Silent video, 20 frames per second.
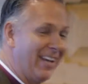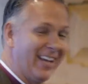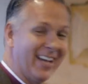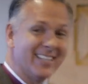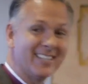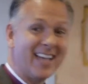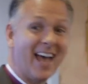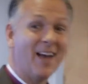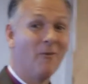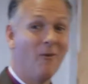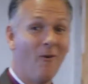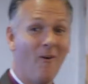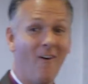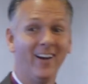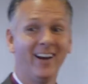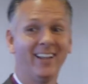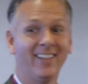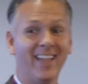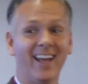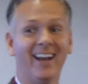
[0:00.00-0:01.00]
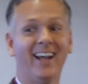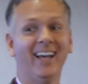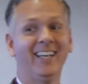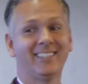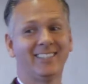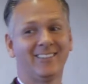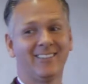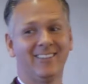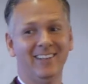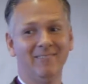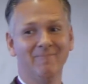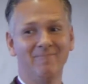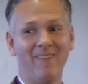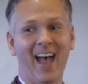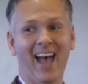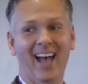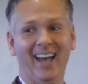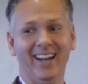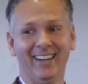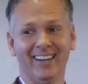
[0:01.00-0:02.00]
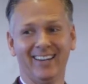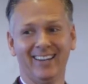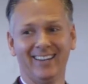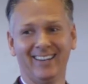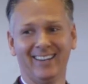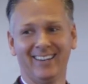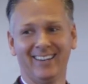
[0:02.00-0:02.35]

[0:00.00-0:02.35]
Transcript: because I wanted that ice cream bad.